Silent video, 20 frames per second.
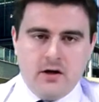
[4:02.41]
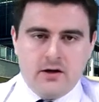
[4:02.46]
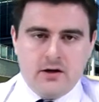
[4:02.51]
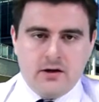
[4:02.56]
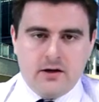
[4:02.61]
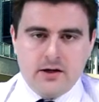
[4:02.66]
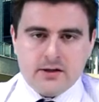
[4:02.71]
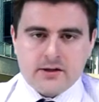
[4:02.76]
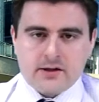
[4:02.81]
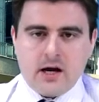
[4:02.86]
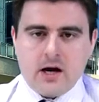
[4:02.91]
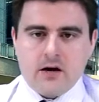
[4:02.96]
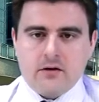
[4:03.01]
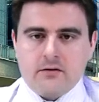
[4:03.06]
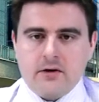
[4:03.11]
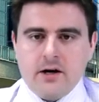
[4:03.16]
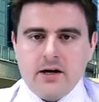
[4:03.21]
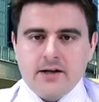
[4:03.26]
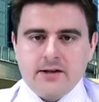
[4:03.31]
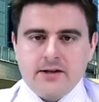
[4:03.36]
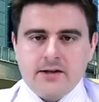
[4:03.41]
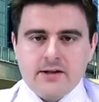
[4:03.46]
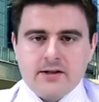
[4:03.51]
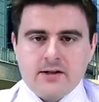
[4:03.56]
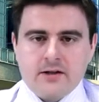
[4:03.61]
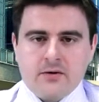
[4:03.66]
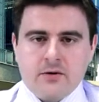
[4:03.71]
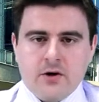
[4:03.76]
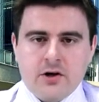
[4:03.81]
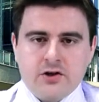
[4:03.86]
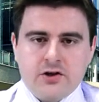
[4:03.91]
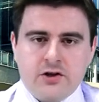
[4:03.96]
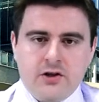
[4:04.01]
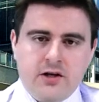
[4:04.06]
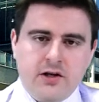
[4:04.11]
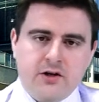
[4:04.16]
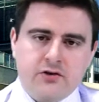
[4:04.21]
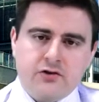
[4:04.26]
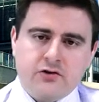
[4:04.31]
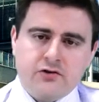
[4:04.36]
The discount rate says in the
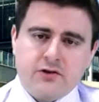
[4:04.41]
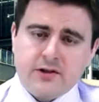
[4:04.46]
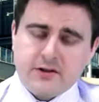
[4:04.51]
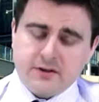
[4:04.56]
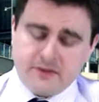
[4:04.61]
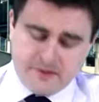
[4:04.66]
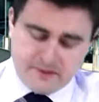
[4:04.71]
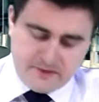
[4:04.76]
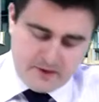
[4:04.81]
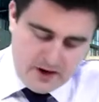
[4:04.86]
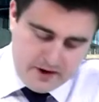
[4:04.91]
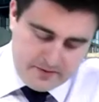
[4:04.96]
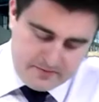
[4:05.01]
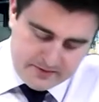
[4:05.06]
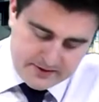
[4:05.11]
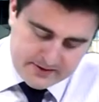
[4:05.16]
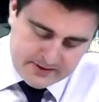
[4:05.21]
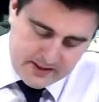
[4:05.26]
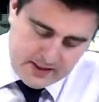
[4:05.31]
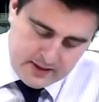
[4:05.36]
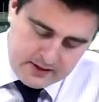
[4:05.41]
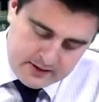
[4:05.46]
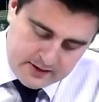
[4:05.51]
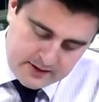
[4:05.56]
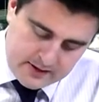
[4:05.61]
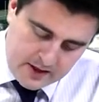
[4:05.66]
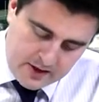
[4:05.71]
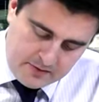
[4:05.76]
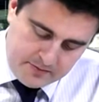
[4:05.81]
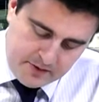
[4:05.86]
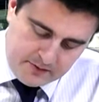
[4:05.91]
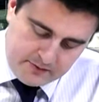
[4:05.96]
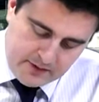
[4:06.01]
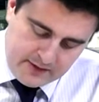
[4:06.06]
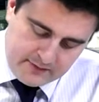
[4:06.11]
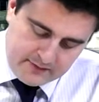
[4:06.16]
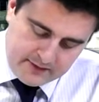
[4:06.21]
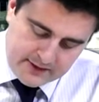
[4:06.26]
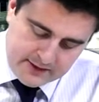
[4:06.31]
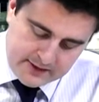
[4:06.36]
question, interest rates are 5%, so that would be a
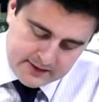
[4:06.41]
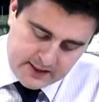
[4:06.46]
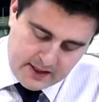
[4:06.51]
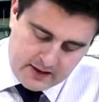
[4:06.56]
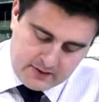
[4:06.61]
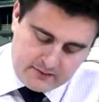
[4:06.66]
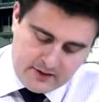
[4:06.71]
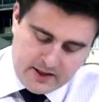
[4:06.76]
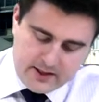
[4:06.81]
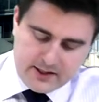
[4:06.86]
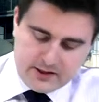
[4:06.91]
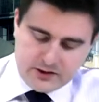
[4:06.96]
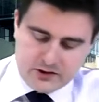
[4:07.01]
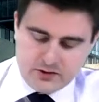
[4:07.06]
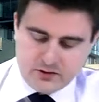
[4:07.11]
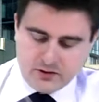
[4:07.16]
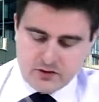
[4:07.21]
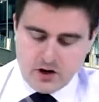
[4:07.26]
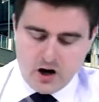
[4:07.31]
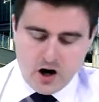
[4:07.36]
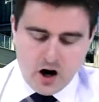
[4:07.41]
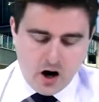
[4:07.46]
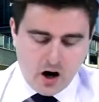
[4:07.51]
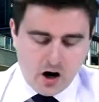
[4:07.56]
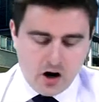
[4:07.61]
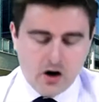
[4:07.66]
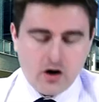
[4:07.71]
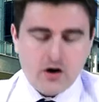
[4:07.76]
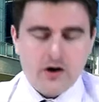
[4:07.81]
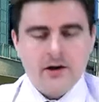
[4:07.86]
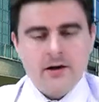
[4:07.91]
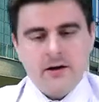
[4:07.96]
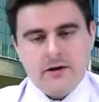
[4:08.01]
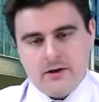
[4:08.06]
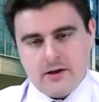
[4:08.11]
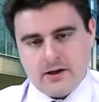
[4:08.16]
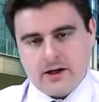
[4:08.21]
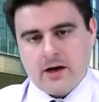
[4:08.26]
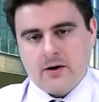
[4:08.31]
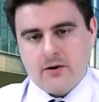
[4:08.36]
relevant discount rate. That's your R
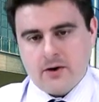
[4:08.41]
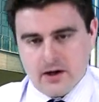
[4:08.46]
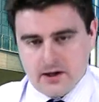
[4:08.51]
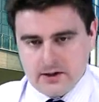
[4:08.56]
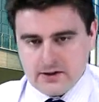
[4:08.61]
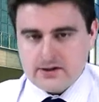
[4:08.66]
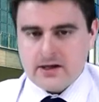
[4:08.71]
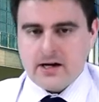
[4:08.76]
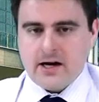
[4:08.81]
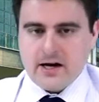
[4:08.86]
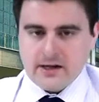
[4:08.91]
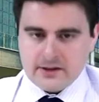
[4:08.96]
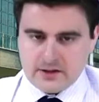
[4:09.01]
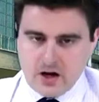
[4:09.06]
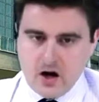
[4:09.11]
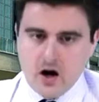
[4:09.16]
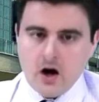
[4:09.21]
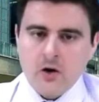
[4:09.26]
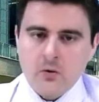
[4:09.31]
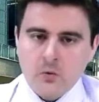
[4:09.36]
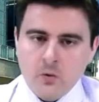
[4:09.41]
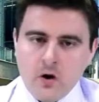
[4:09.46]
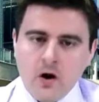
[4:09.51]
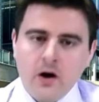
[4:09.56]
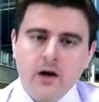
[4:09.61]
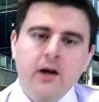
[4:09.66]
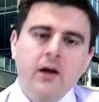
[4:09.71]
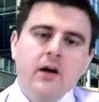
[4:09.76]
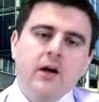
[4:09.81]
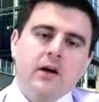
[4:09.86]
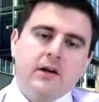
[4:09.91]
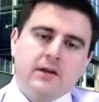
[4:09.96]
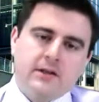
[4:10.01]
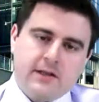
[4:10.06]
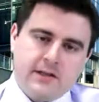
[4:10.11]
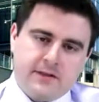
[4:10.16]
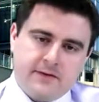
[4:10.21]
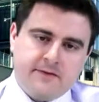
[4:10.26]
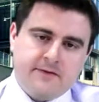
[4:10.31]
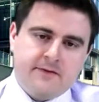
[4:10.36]
in the calculator has IY,
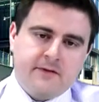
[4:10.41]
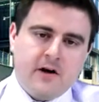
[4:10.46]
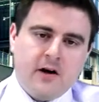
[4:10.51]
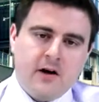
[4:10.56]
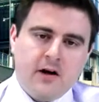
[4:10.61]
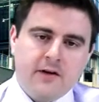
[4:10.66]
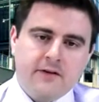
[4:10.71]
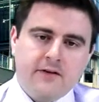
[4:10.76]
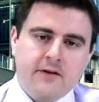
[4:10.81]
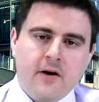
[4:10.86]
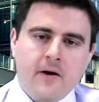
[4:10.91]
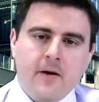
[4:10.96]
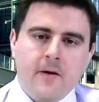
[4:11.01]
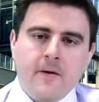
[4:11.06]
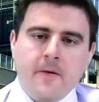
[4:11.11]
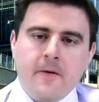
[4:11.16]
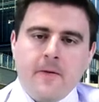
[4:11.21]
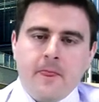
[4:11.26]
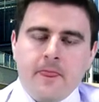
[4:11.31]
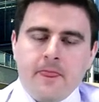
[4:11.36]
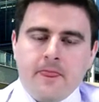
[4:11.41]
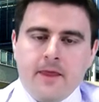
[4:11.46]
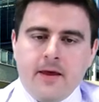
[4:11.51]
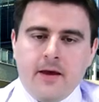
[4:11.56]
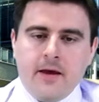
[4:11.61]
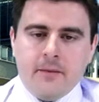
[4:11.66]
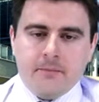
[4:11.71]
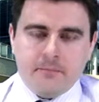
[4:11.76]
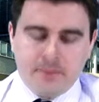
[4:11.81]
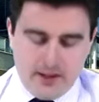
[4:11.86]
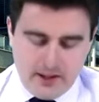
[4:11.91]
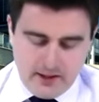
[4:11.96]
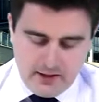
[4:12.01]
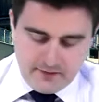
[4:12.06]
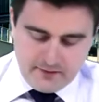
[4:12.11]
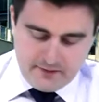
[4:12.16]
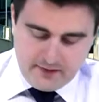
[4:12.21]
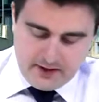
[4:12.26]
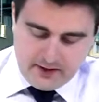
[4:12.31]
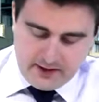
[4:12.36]
so that's 5. The
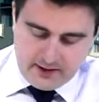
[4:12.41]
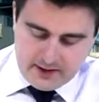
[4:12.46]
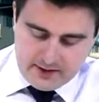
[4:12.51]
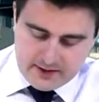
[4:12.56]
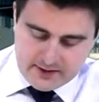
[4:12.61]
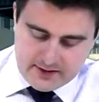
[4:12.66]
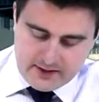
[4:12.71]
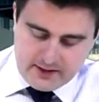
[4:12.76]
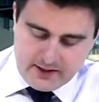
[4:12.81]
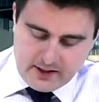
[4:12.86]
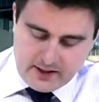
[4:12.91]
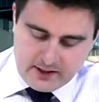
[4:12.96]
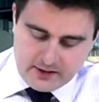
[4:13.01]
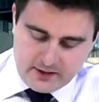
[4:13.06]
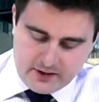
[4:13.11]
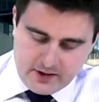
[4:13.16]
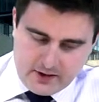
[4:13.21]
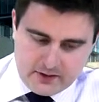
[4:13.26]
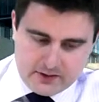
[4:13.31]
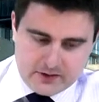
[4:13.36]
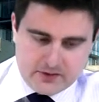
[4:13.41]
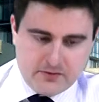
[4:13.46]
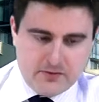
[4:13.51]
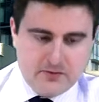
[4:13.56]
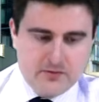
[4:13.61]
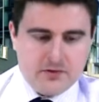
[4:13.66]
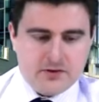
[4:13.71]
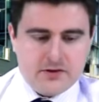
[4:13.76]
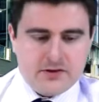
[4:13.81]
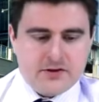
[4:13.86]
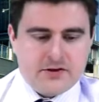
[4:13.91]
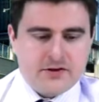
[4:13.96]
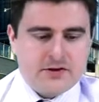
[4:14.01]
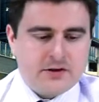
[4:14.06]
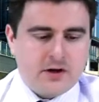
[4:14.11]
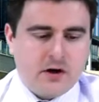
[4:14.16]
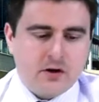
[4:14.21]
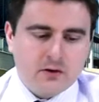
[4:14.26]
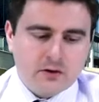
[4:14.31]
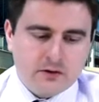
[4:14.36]
PV is the unknown, that's what we want to
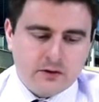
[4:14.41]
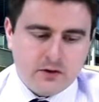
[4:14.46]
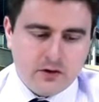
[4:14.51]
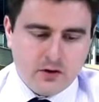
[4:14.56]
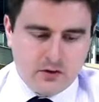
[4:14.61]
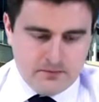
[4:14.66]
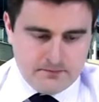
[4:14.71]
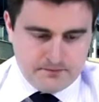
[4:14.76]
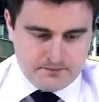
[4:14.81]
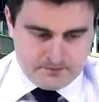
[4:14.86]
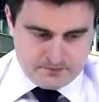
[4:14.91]
solve for.